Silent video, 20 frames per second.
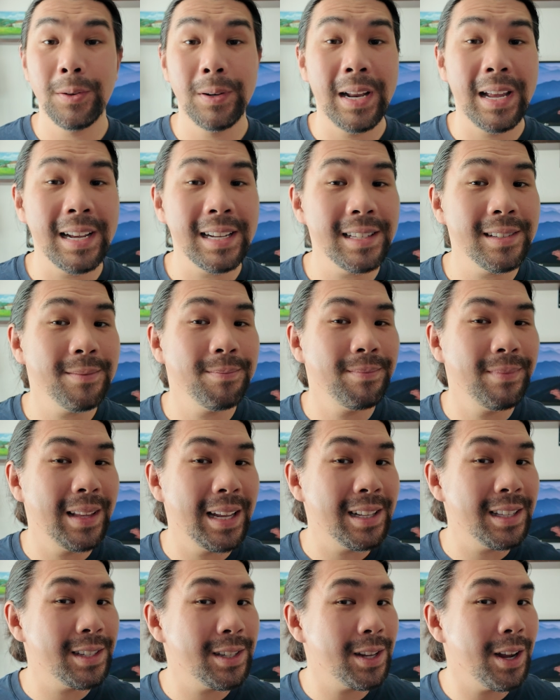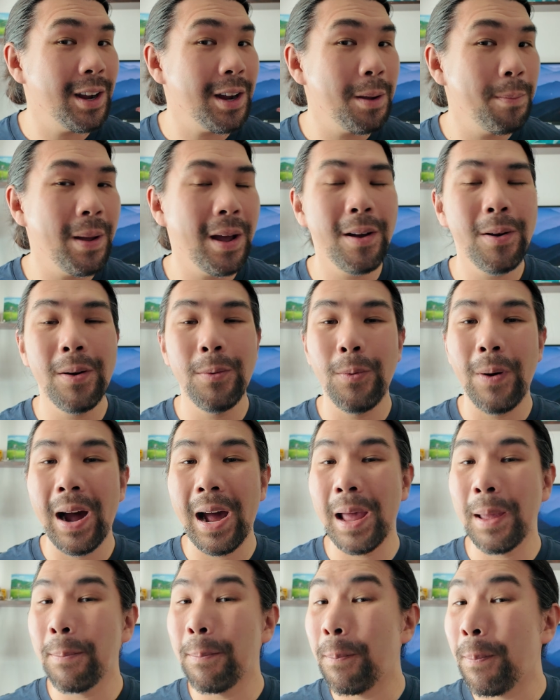next, let's talk about
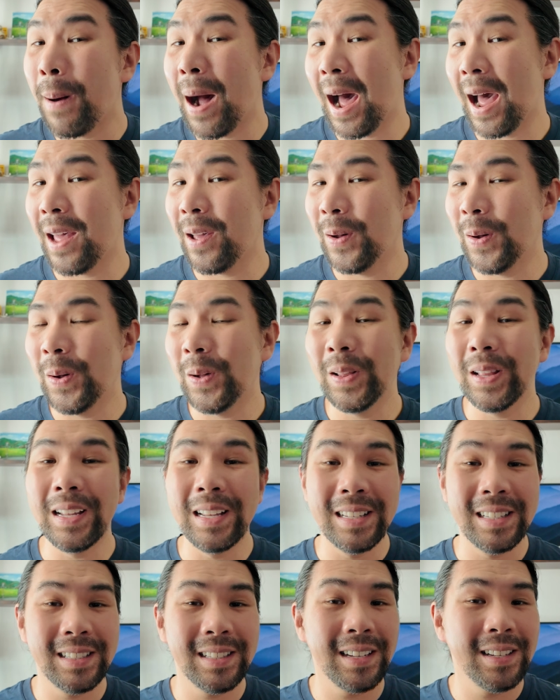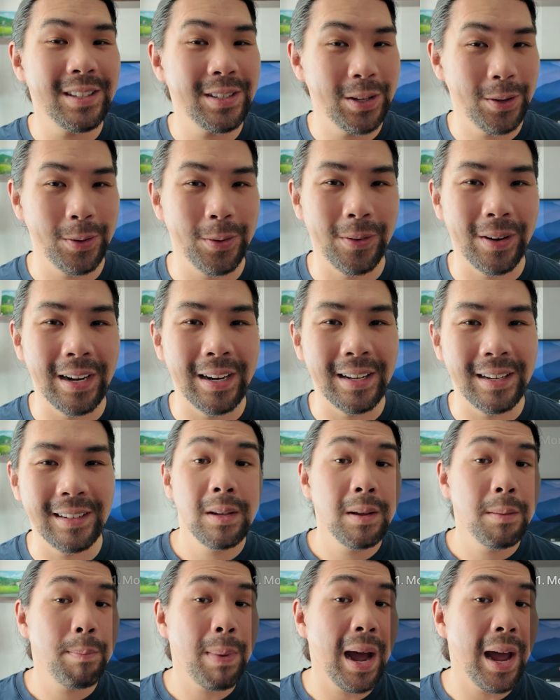why Pi-hole is so great.
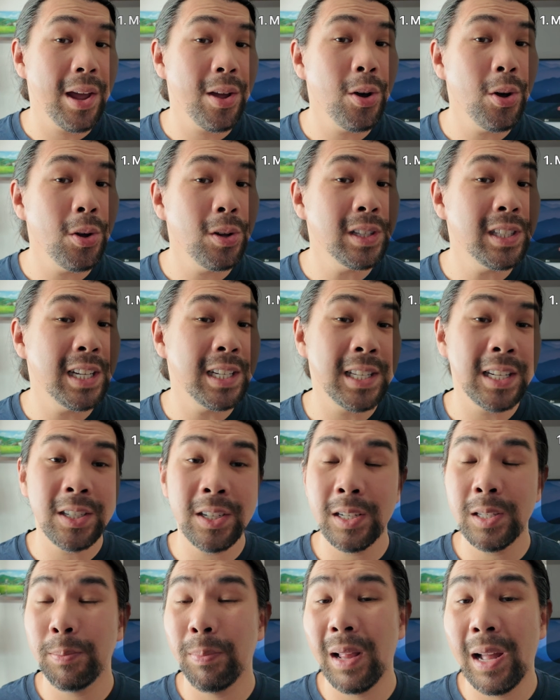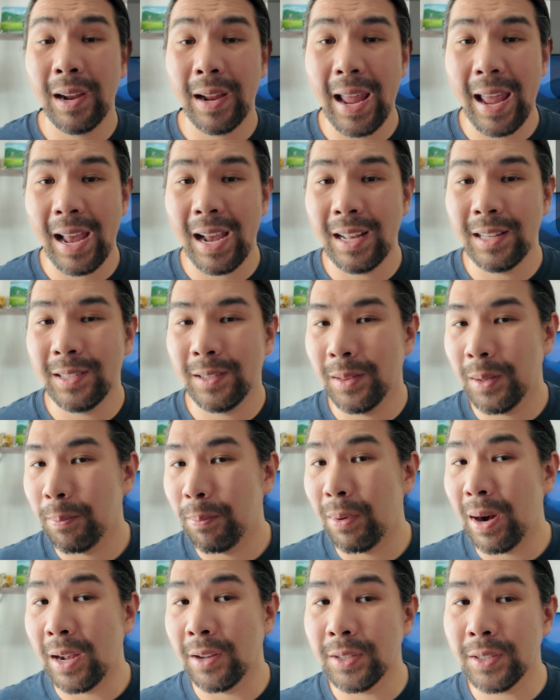Pi-hole doesn't just block ads in the
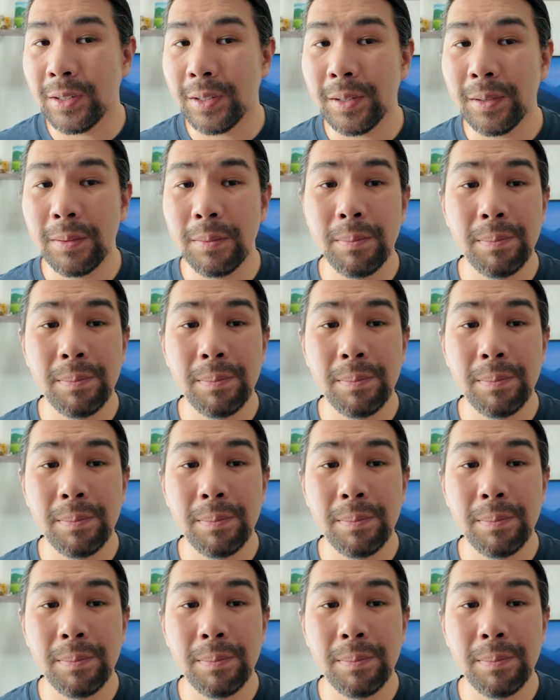browser,